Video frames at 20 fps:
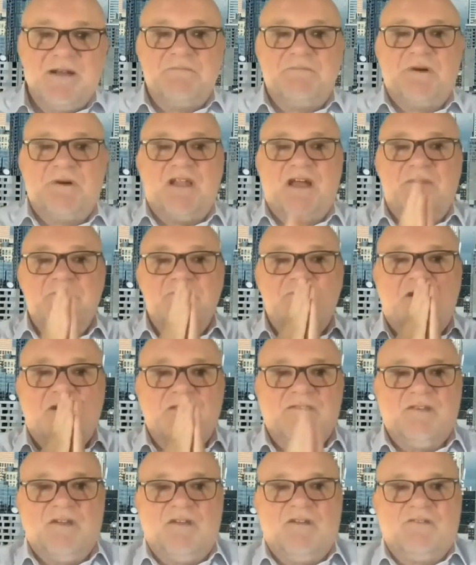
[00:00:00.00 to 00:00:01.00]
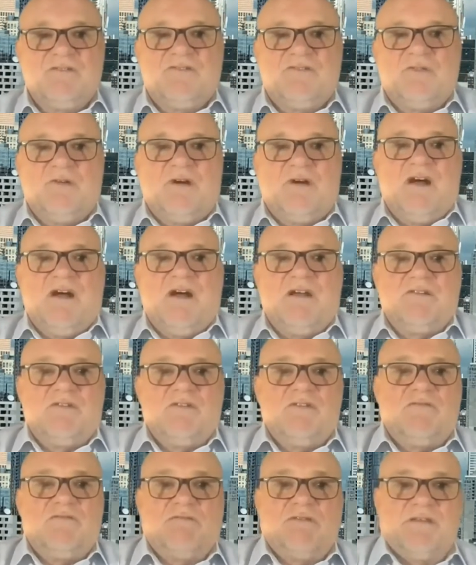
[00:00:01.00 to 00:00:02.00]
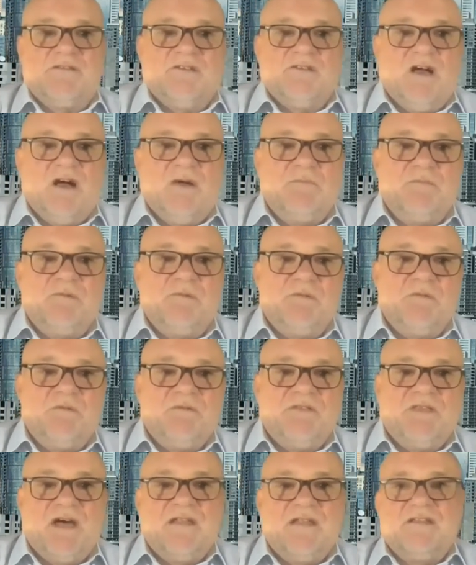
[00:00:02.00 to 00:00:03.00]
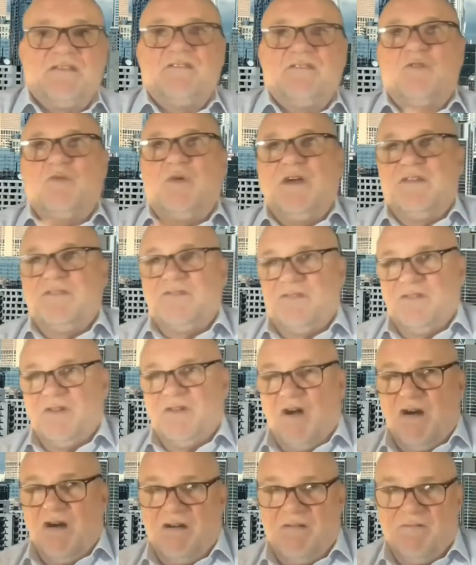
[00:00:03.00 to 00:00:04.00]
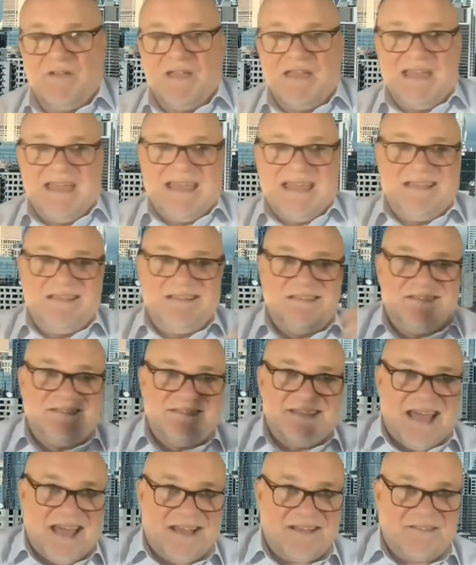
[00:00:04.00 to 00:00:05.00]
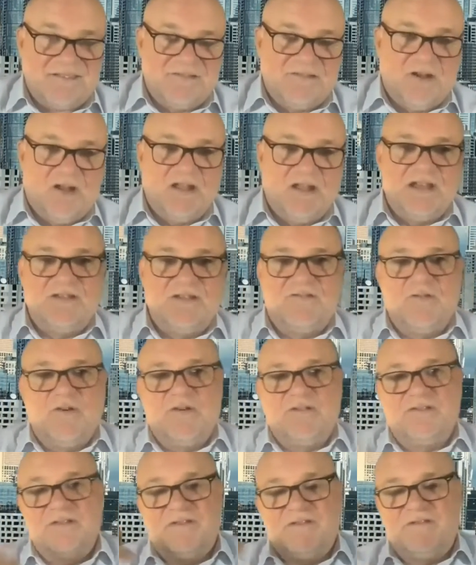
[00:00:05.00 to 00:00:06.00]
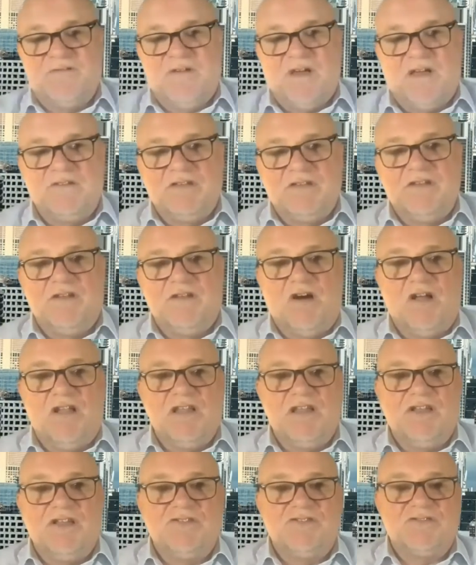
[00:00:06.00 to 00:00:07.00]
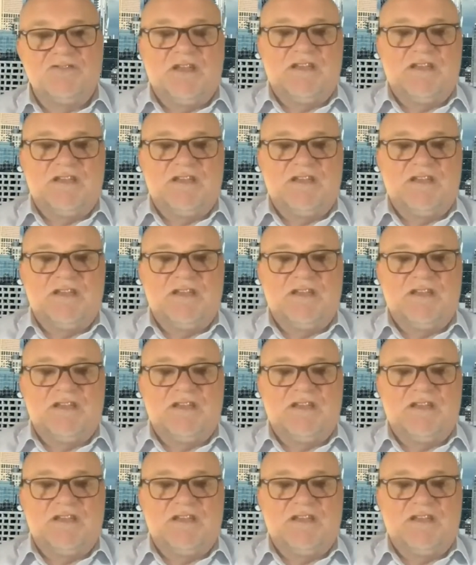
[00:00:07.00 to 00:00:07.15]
But I'm not going to argue, for example, that it's a question of exact knowledge versus fuzzy knowledge,